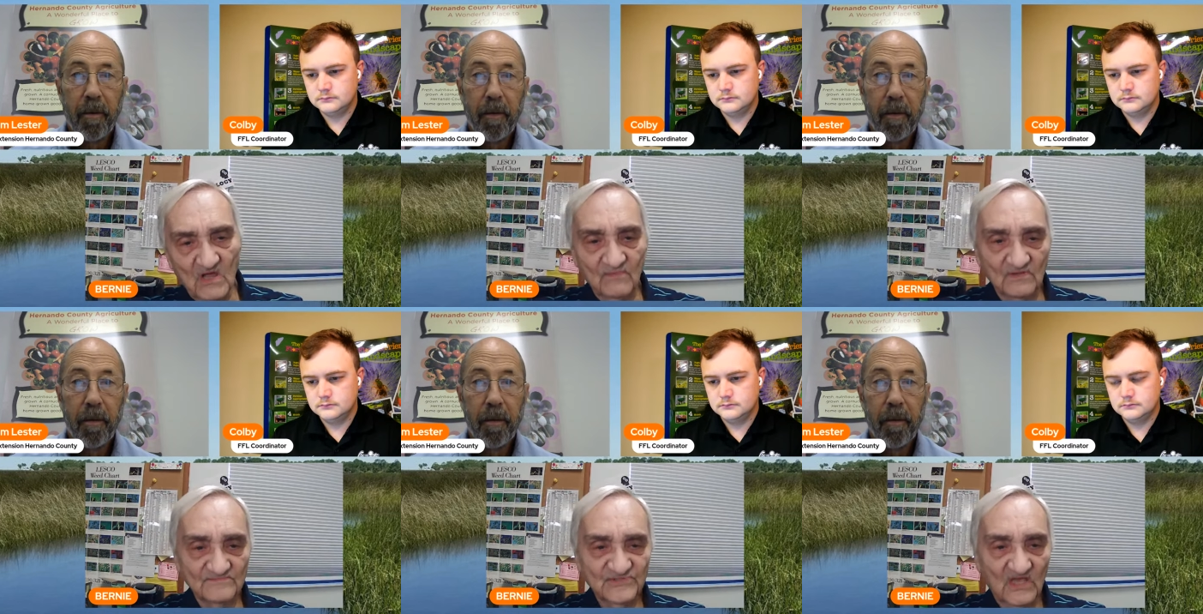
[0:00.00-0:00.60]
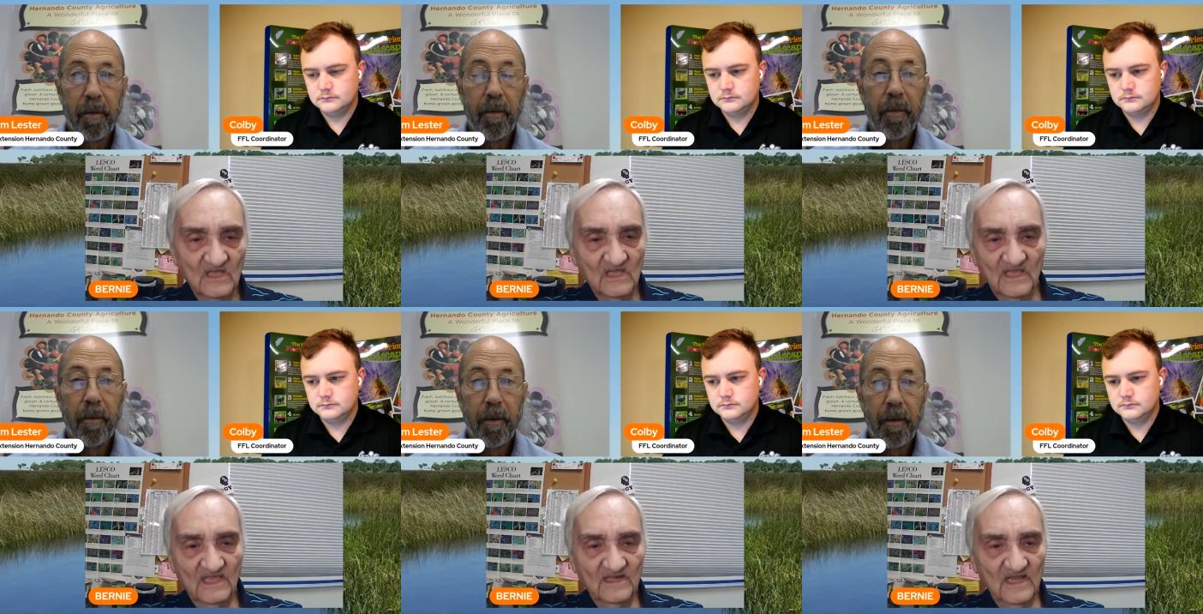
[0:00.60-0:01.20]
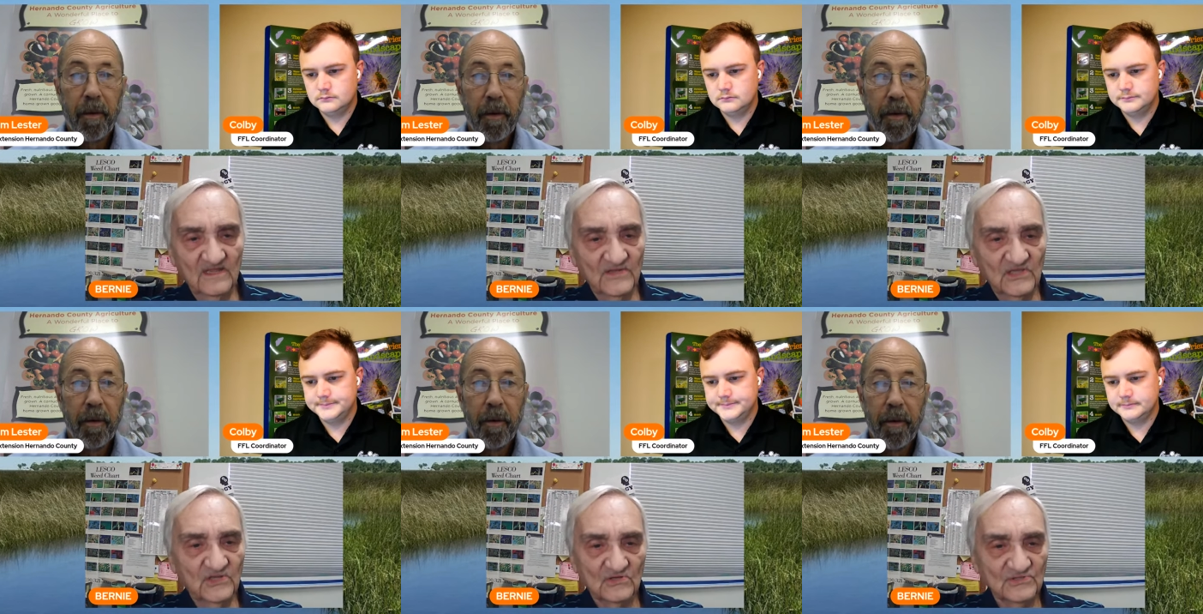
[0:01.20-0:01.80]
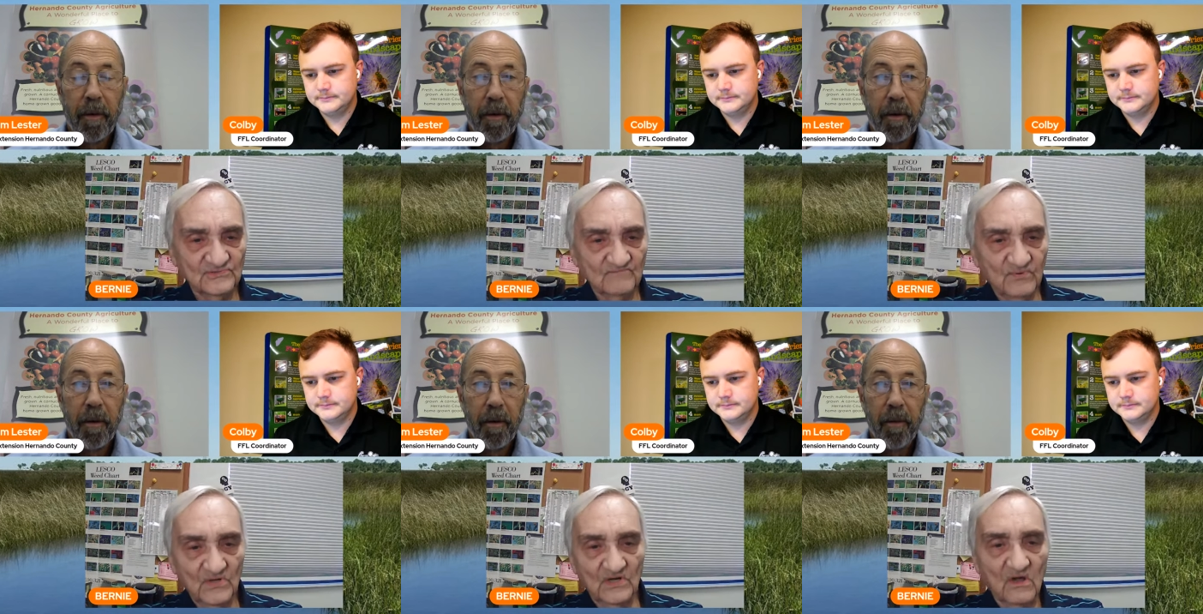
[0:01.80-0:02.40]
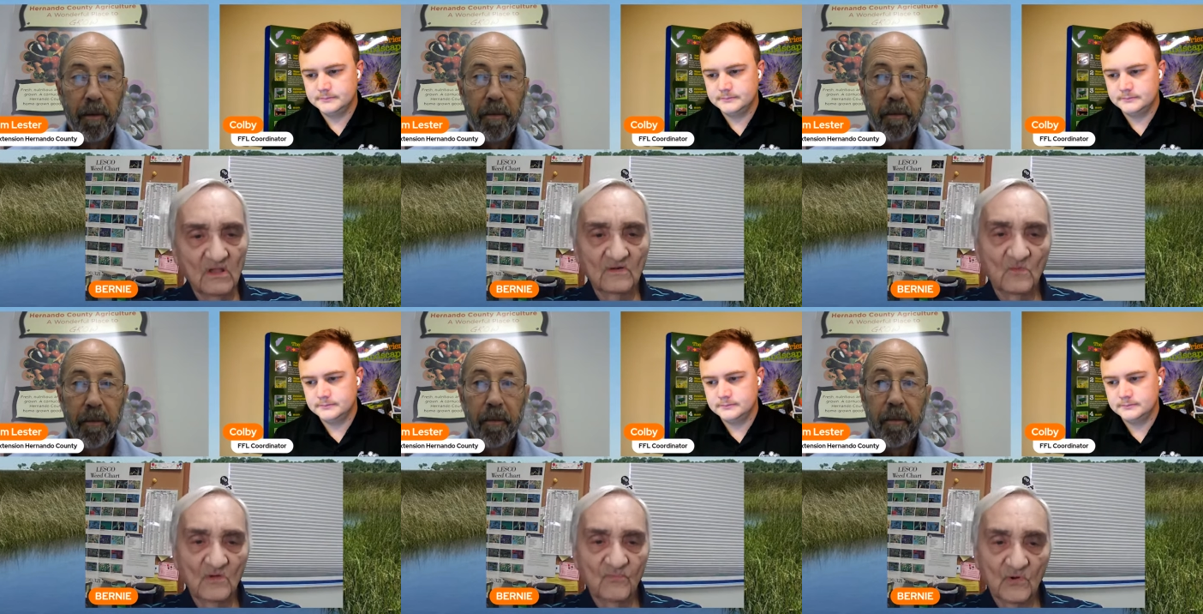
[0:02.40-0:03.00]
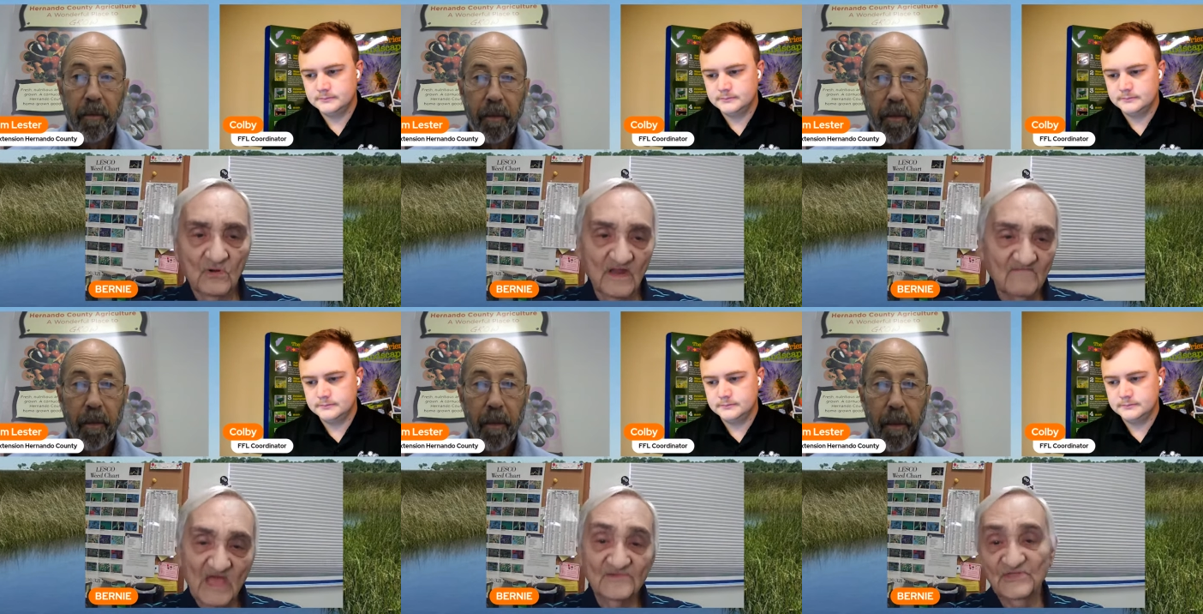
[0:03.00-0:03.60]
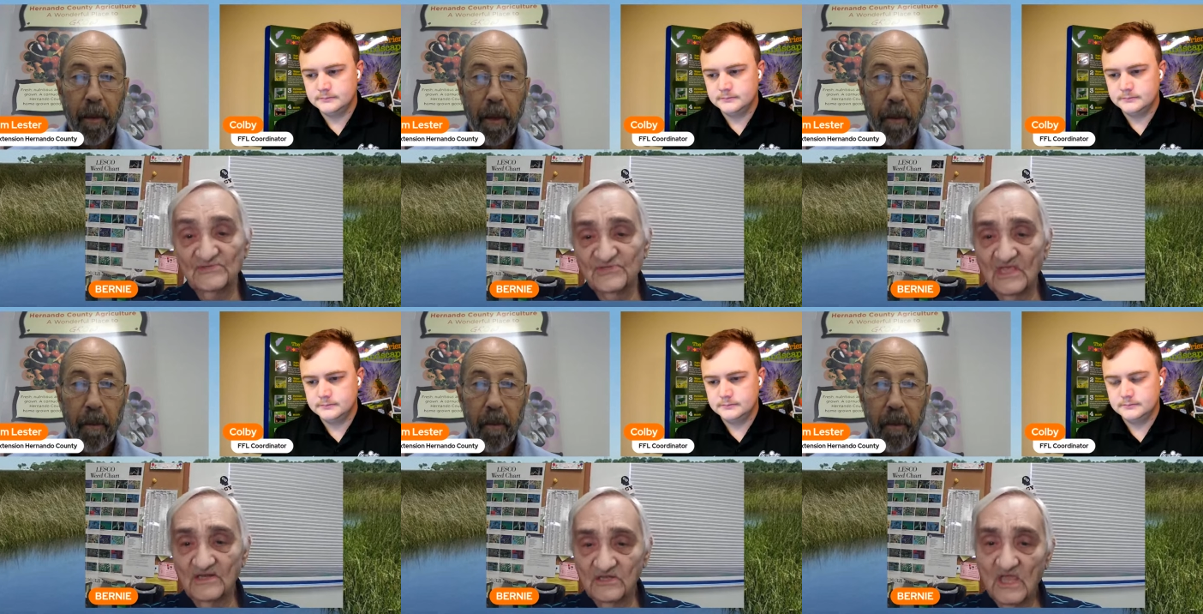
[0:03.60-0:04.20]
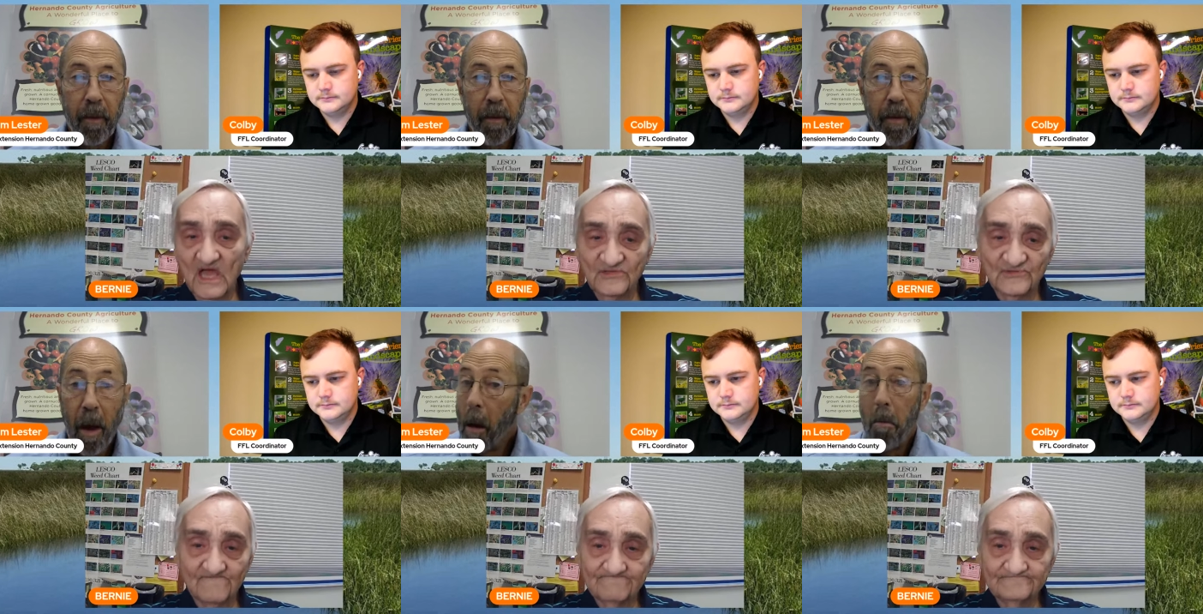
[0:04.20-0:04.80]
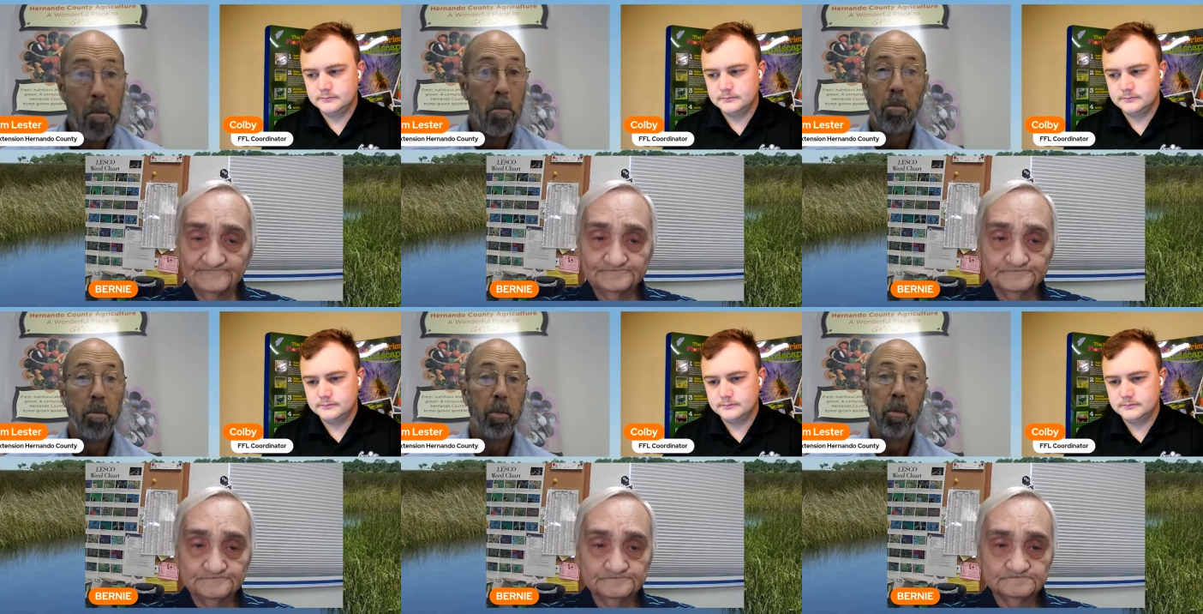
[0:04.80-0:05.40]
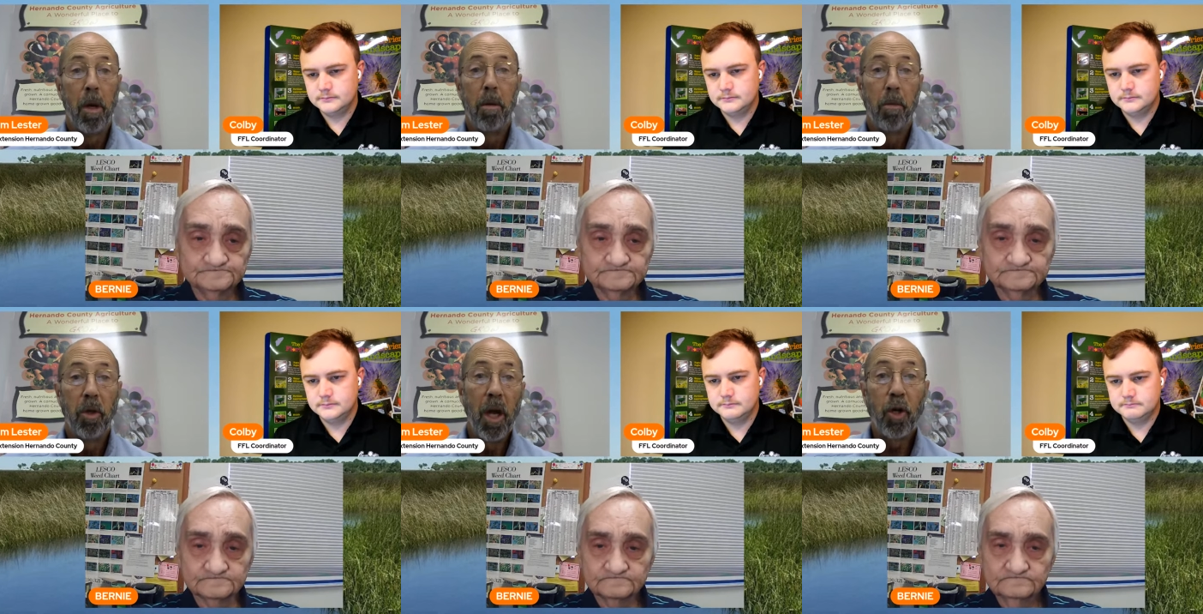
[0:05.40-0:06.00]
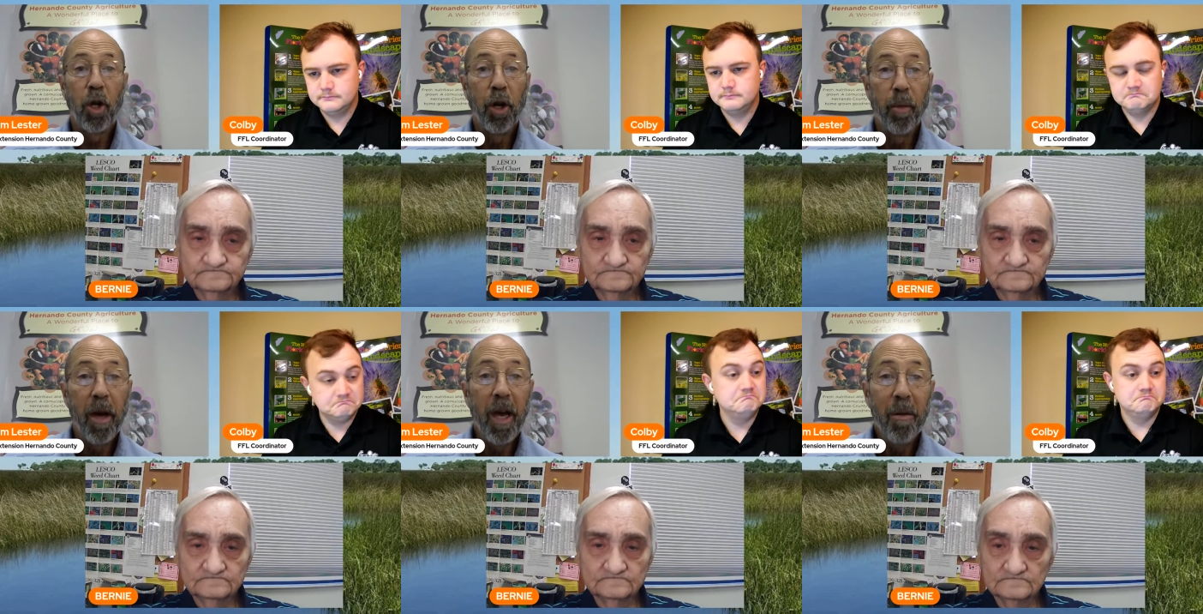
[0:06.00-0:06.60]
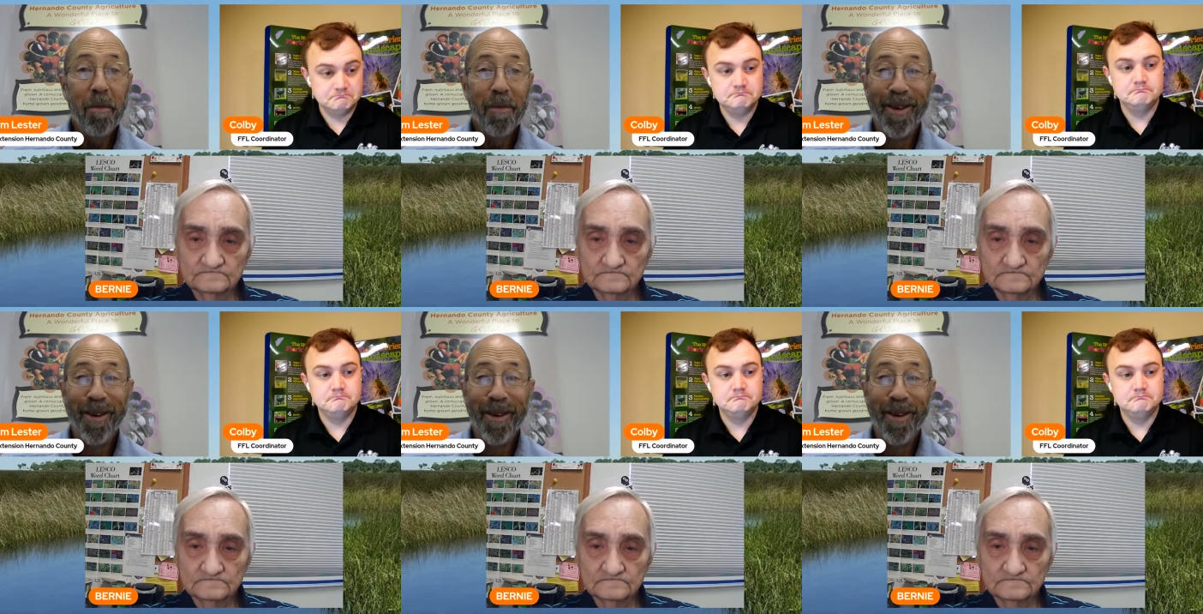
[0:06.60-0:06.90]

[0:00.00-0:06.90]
Speaker 1: problems and, and the cures and put it all in one program. How's that sound to you guys?
Speaker 2: Sounds good to me.